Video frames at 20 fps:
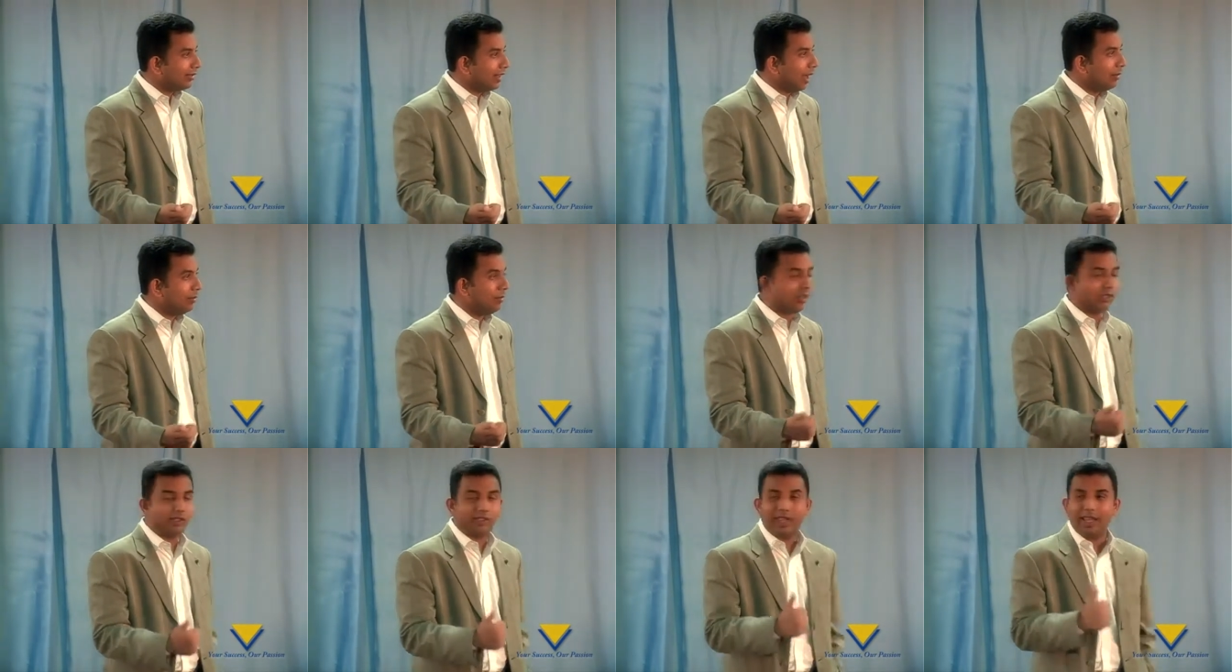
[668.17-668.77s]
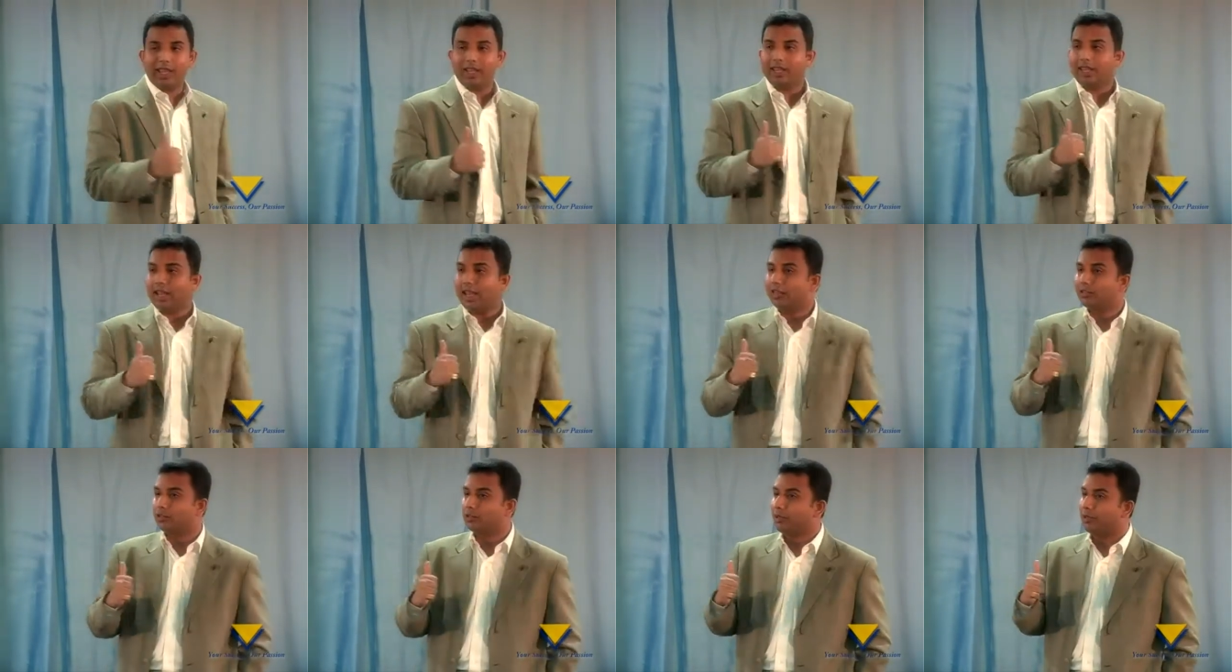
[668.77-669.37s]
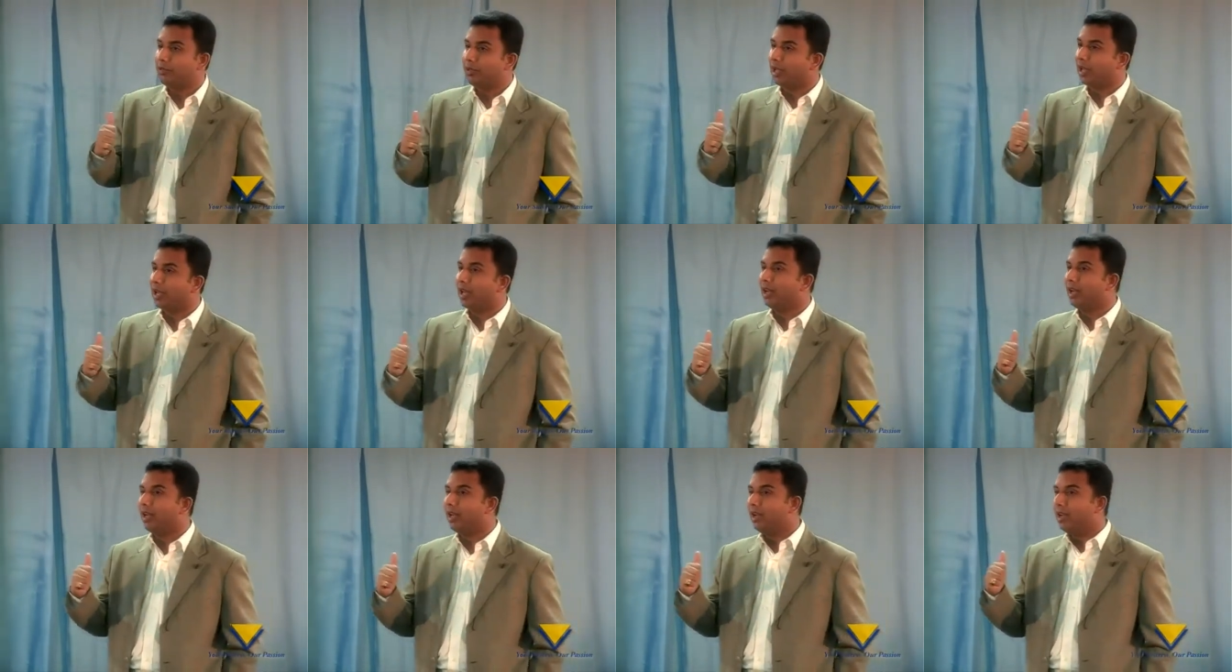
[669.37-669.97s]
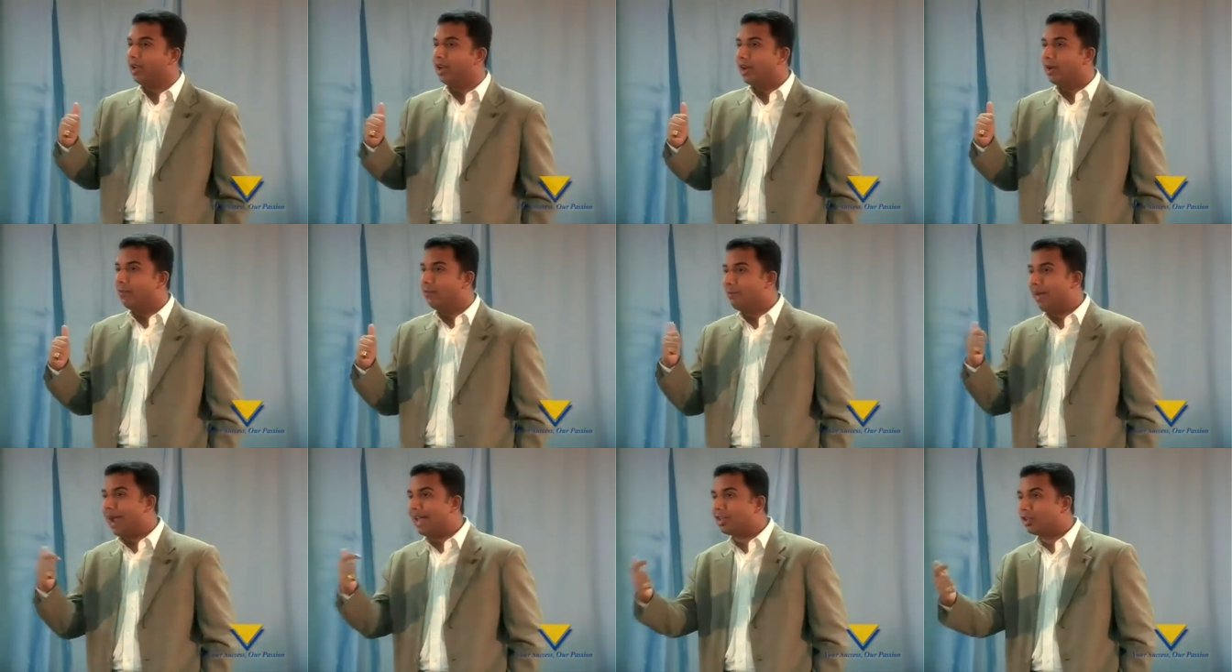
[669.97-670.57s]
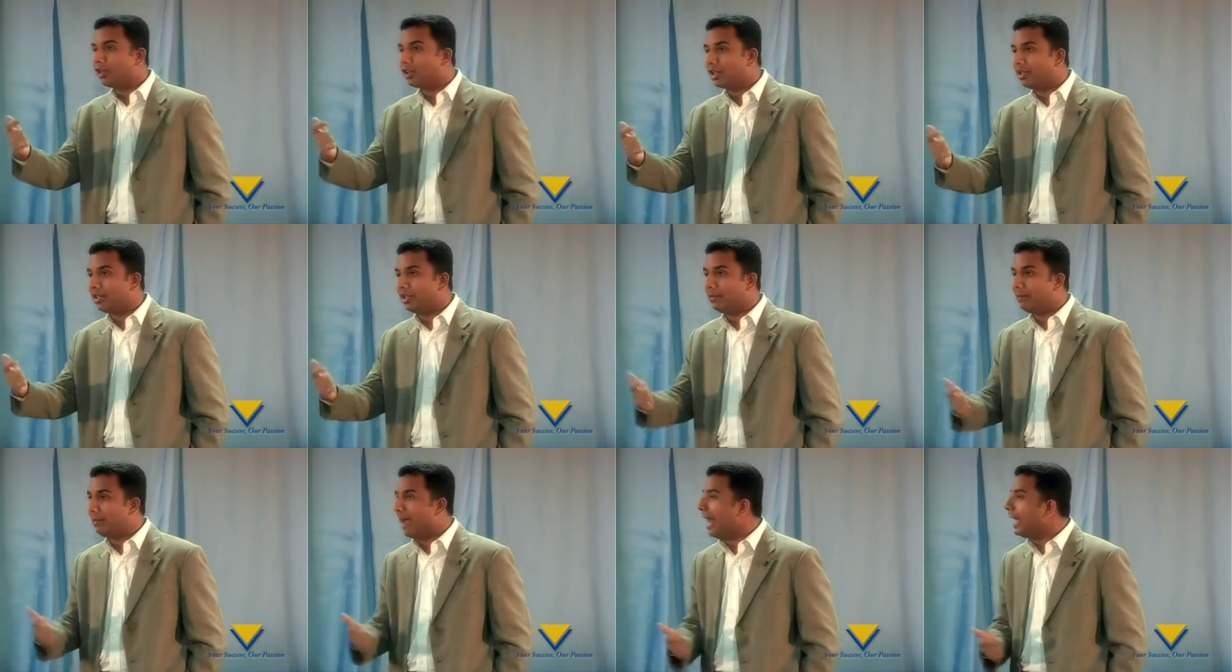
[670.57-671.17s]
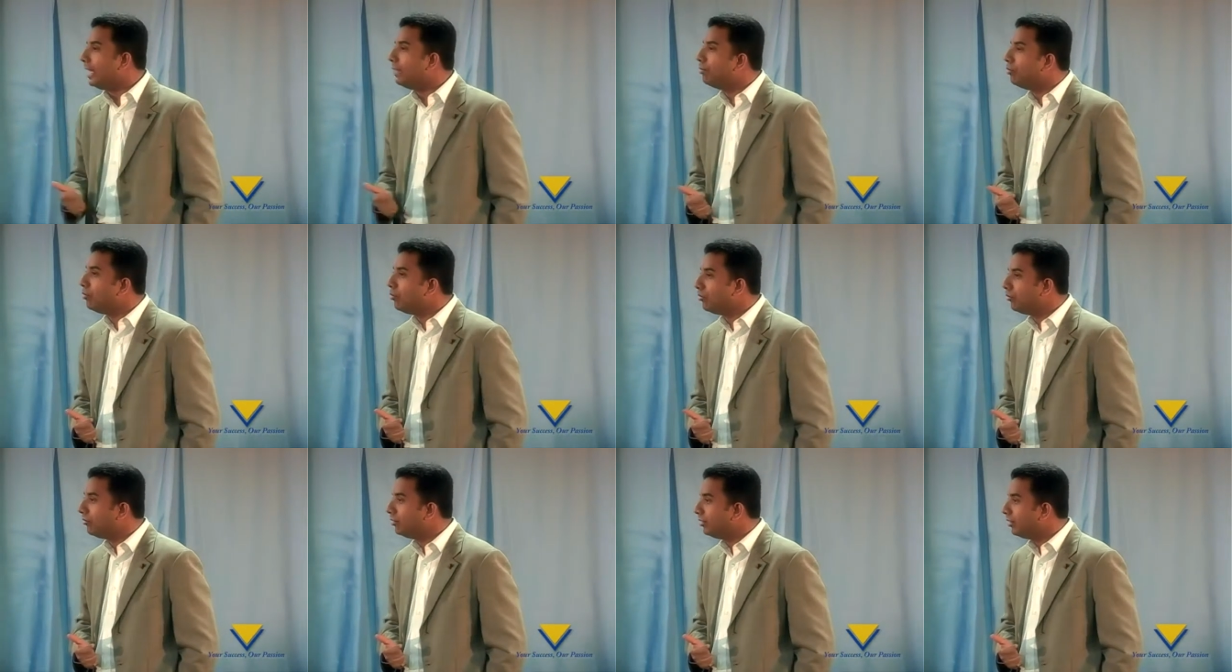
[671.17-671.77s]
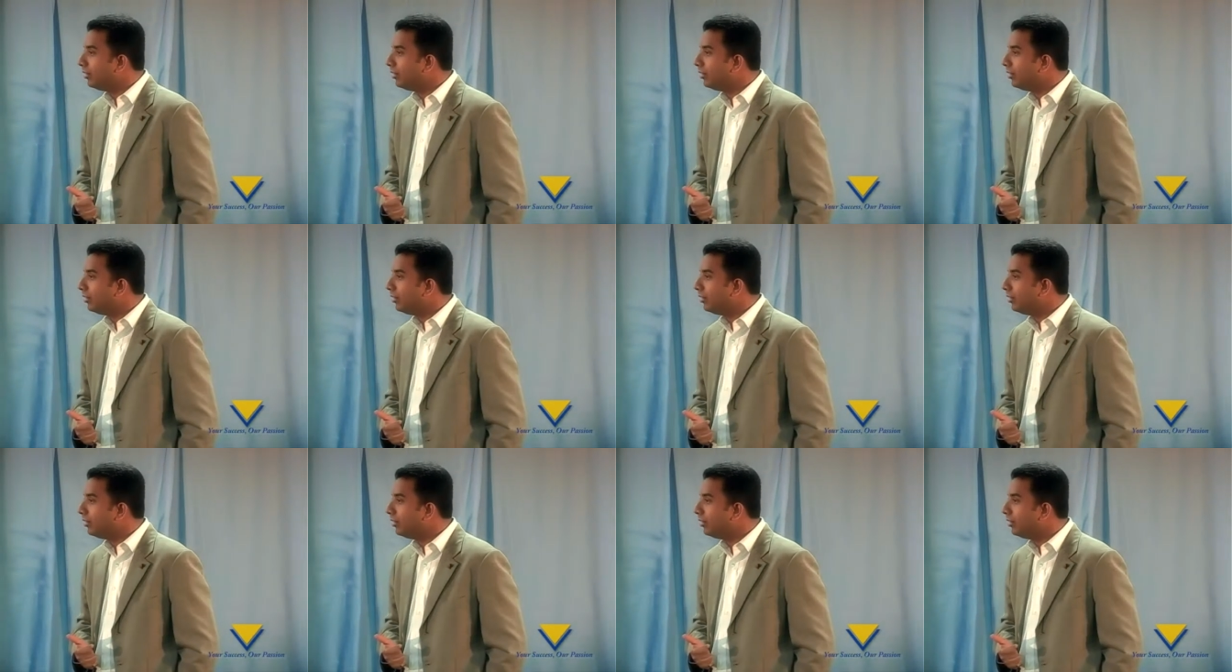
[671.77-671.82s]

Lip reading: I'm not saying it has to be a mansion in Malibu.